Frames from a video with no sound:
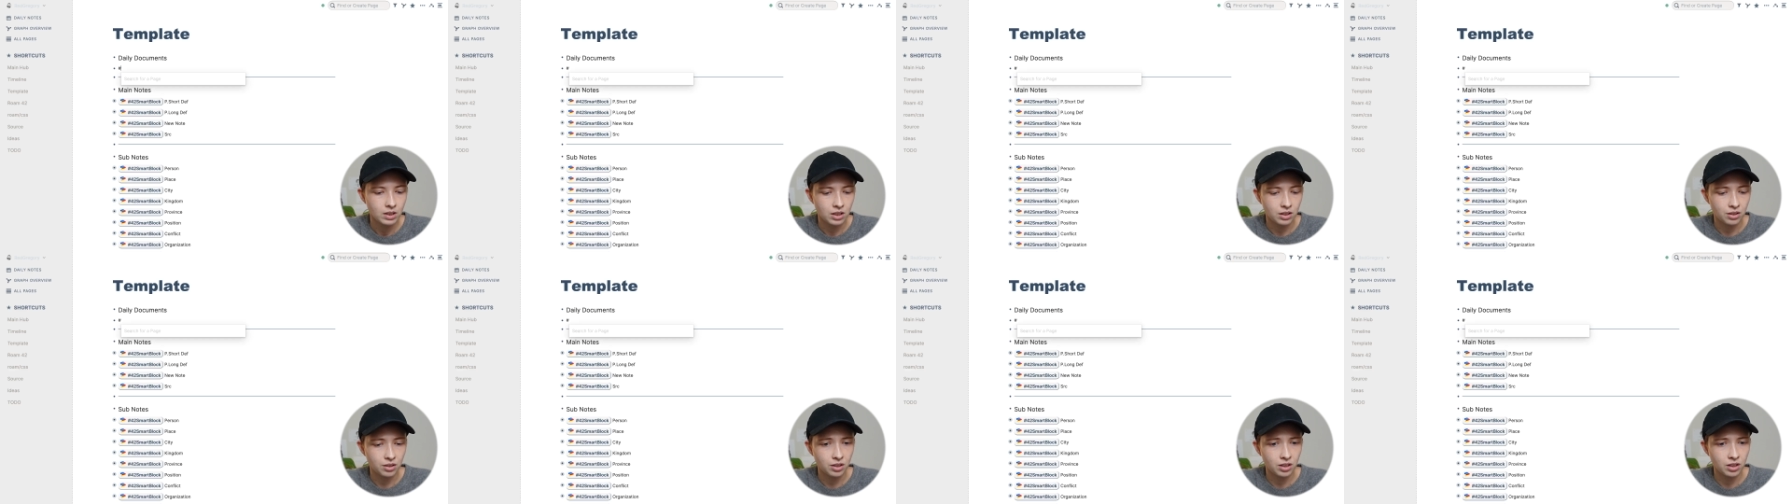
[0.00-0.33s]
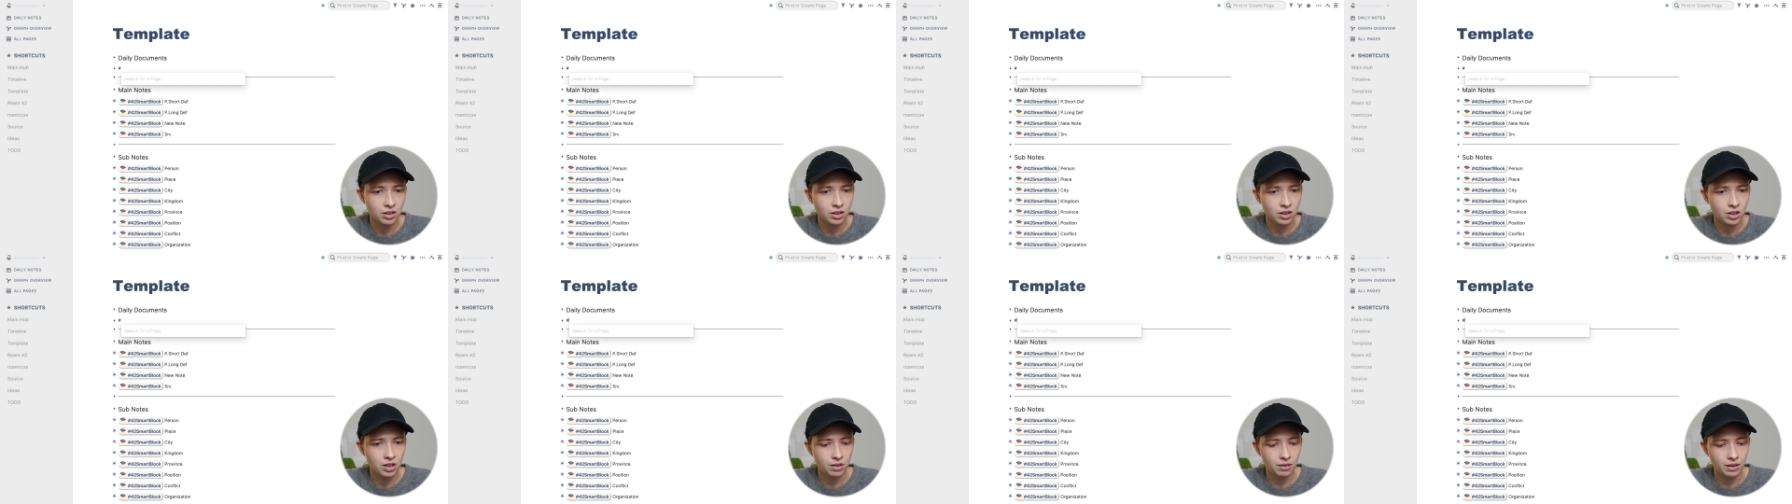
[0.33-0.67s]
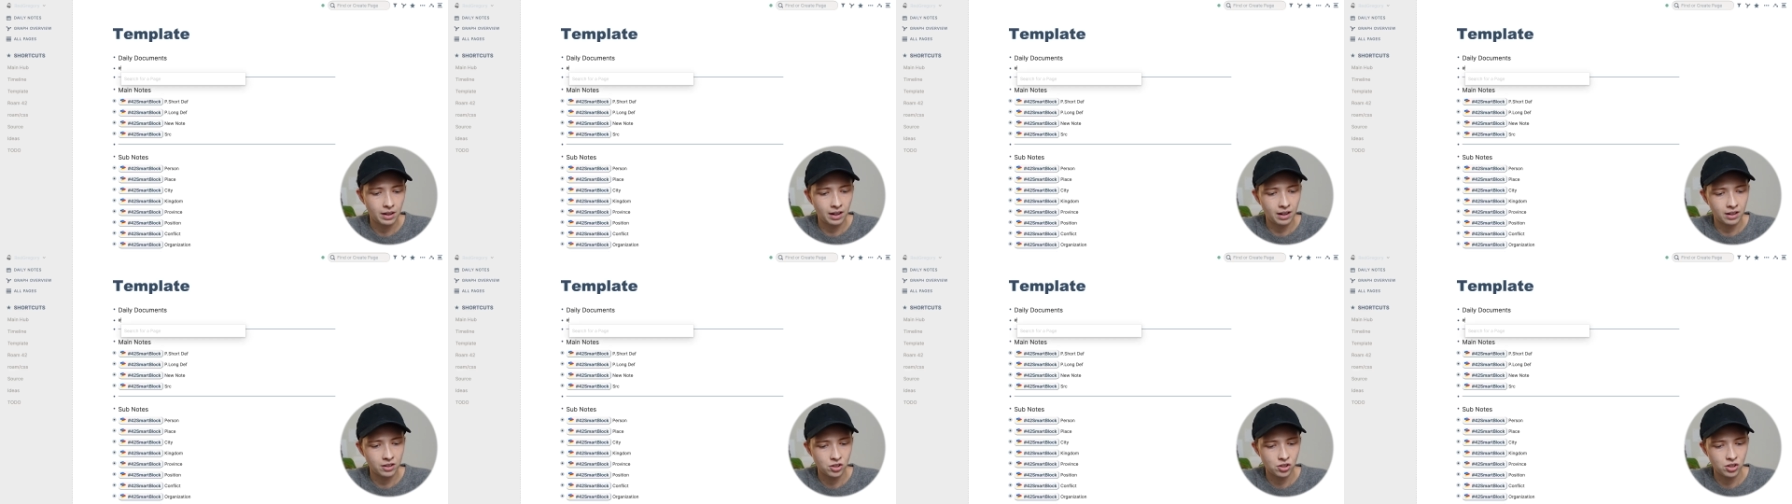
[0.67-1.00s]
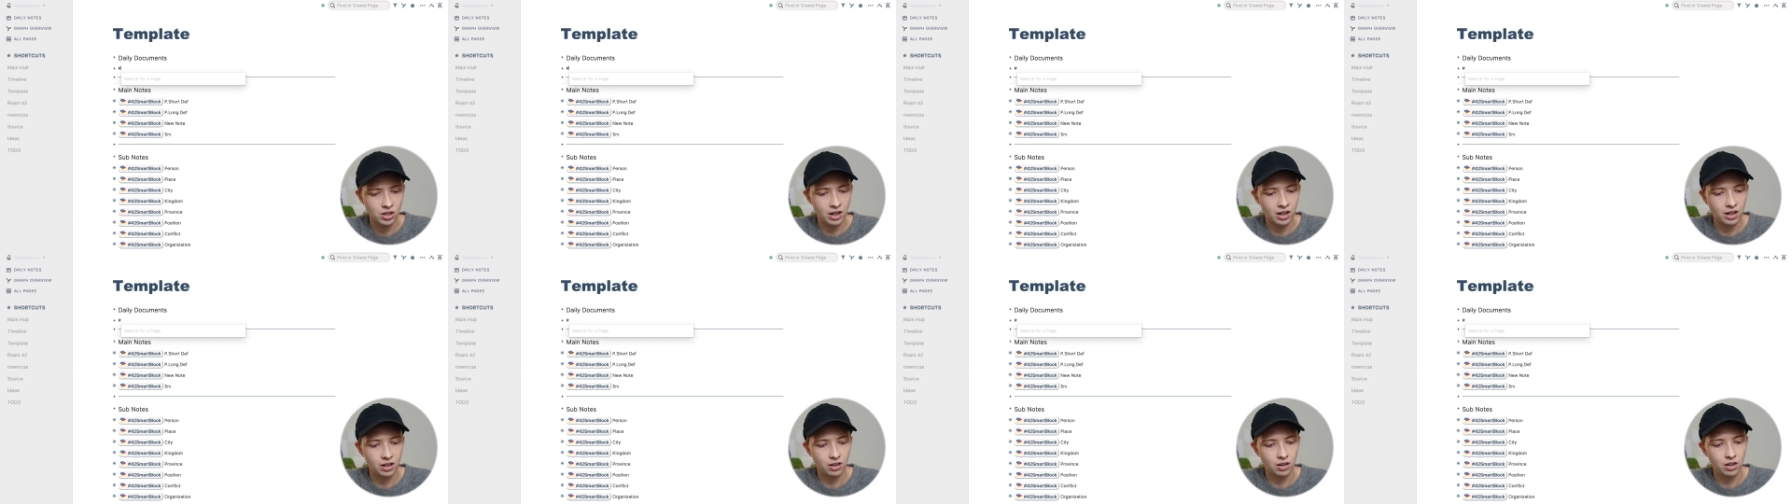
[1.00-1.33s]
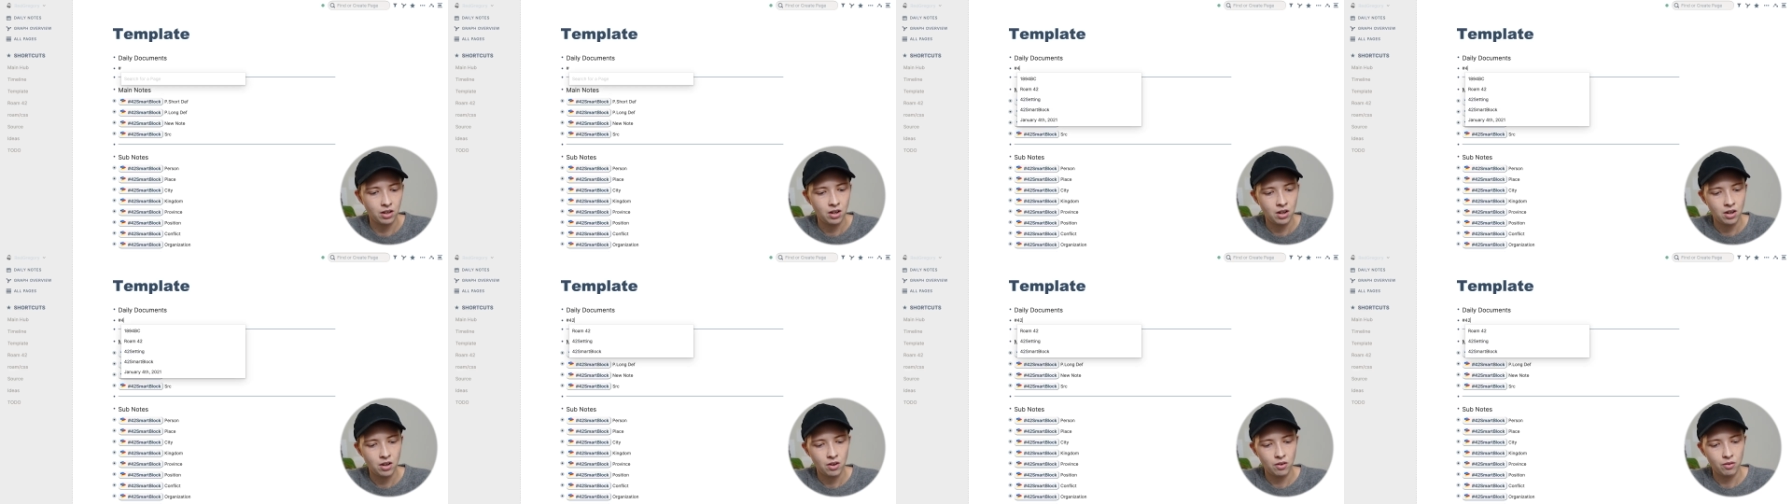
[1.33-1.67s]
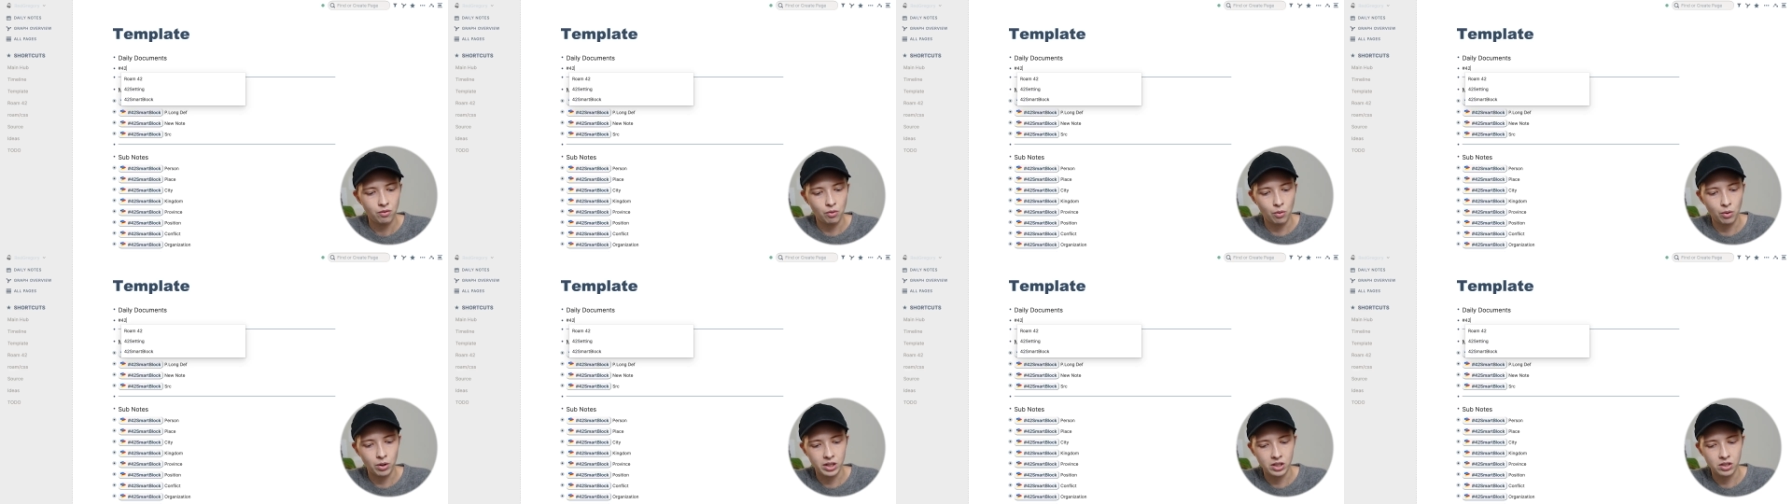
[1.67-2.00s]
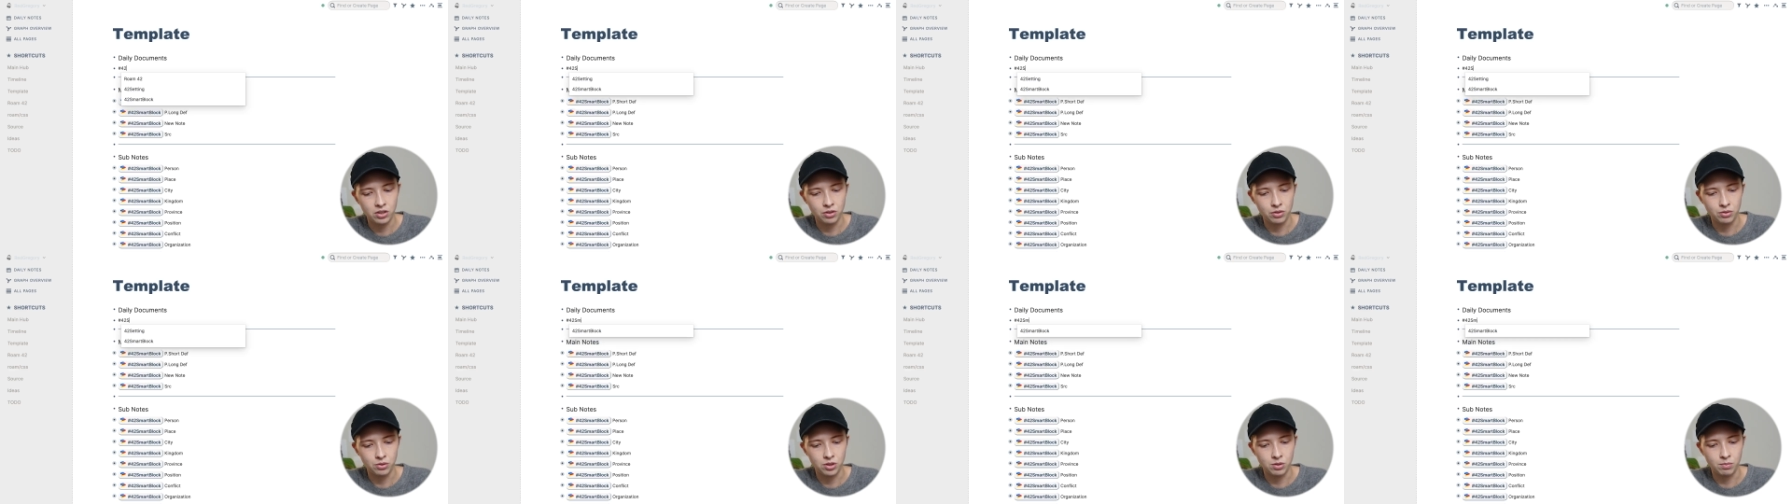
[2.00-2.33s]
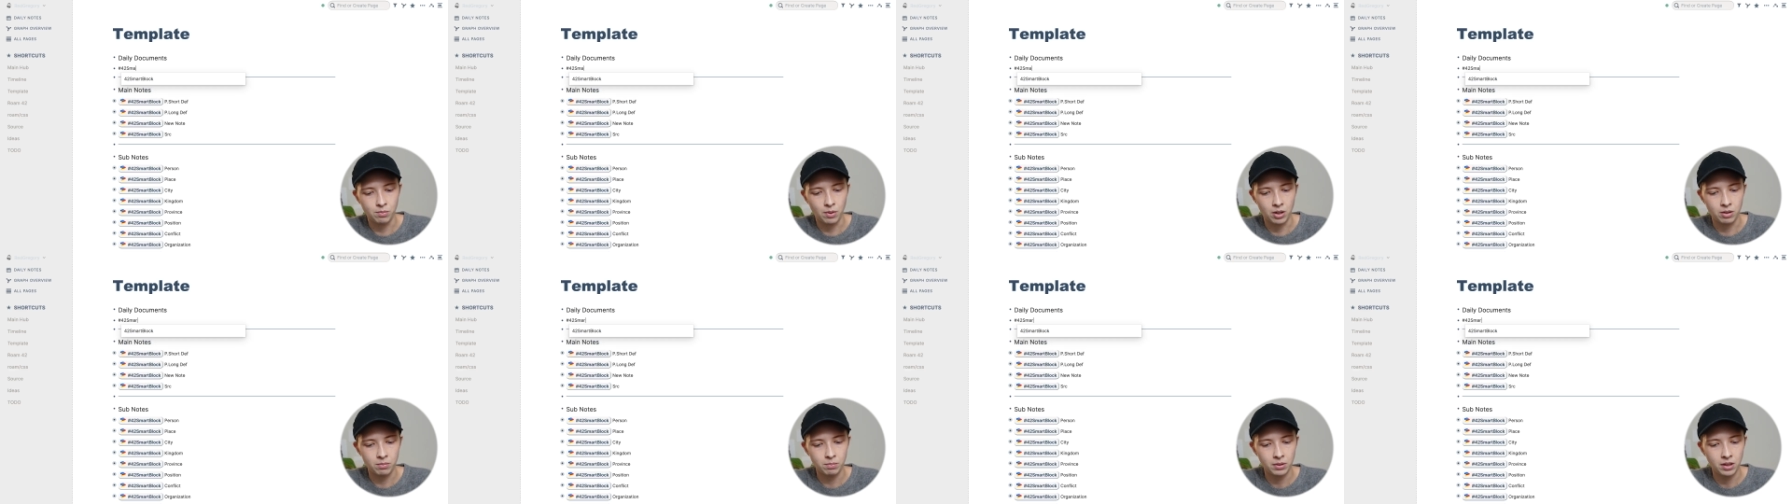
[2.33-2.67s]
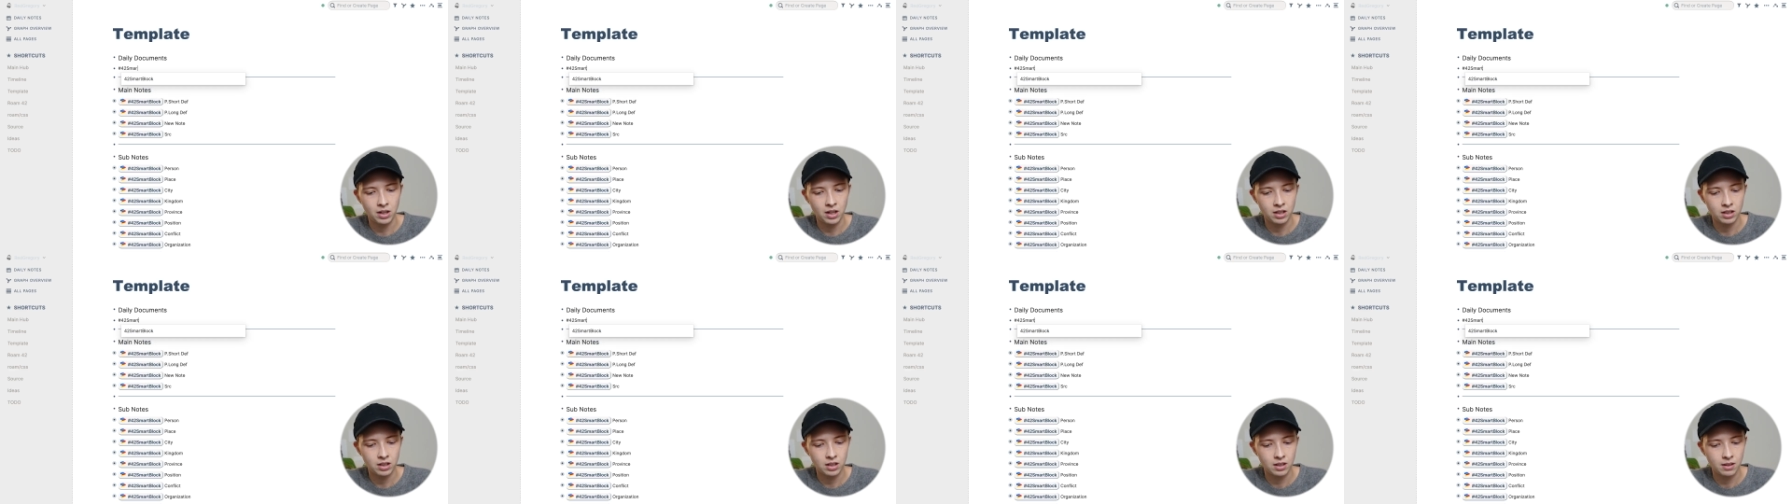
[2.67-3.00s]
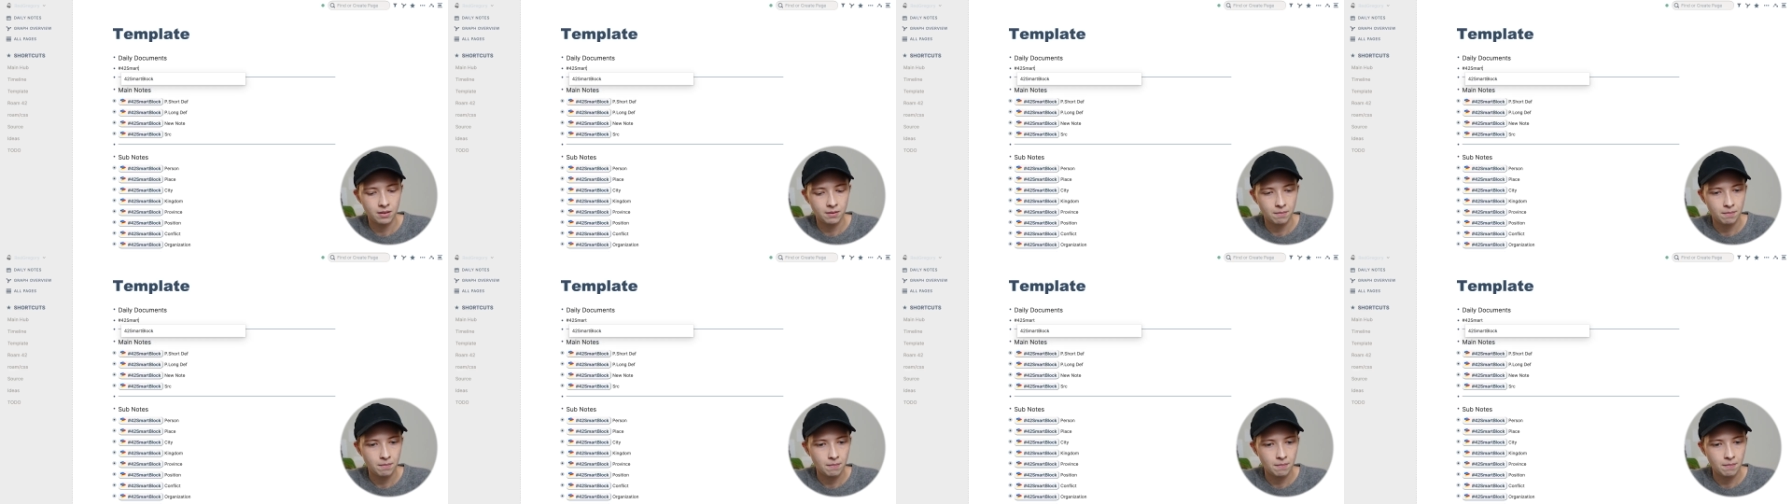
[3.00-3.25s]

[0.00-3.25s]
you're gonna go #42SmartBlock,